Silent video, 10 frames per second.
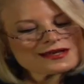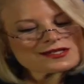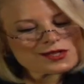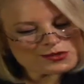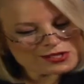
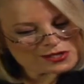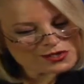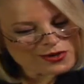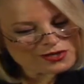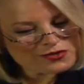Associate
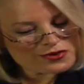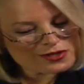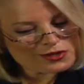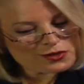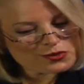Director for
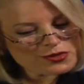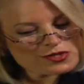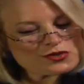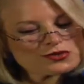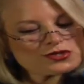Clinical
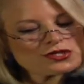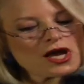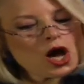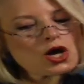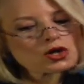Research,
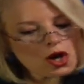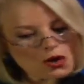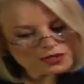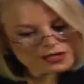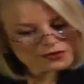
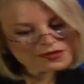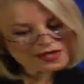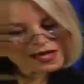co-leader of the